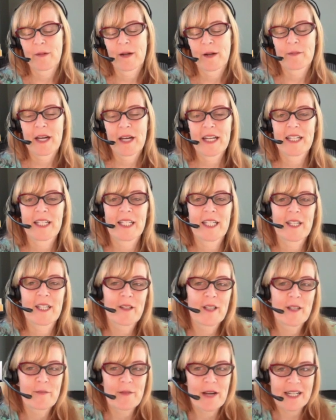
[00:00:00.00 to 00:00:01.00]
I'm kind of
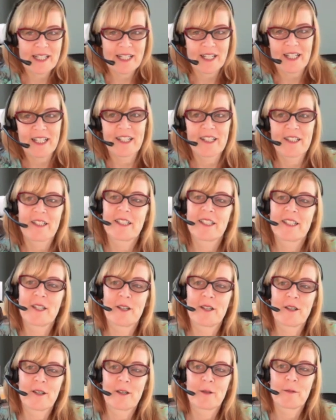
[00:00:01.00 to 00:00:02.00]
giggling back here because
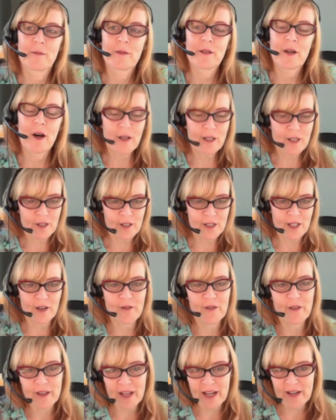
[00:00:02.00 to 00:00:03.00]
you're calling
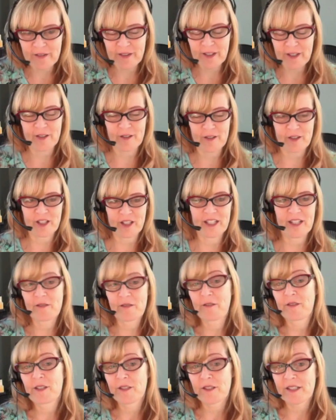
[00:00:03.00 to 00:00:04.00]
yourself a life coach,
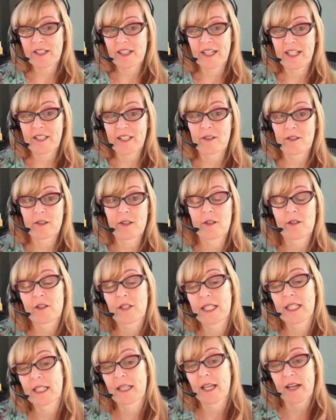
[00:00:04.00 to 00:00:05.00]
and it feels like you're
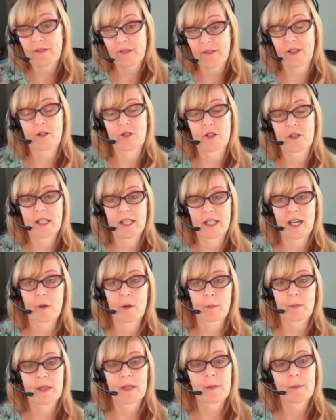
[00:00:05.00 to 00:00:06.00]
using life coaching
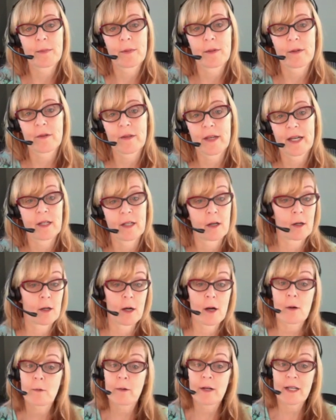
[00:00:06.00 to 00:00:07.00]
to help people that
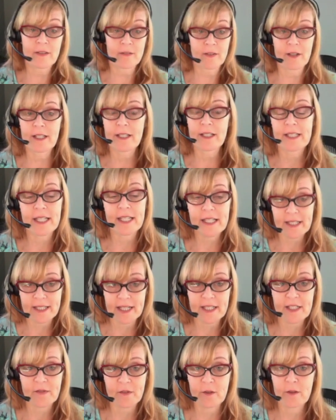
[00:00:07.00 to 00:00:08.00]
are already very
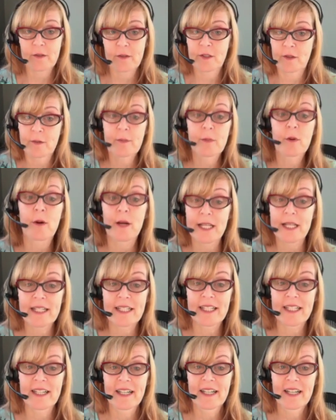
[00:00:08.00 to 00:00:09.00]
successful to a
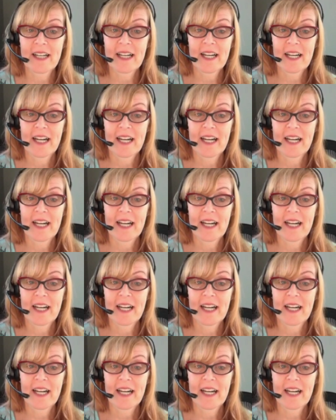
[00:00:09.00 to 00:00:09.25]
point.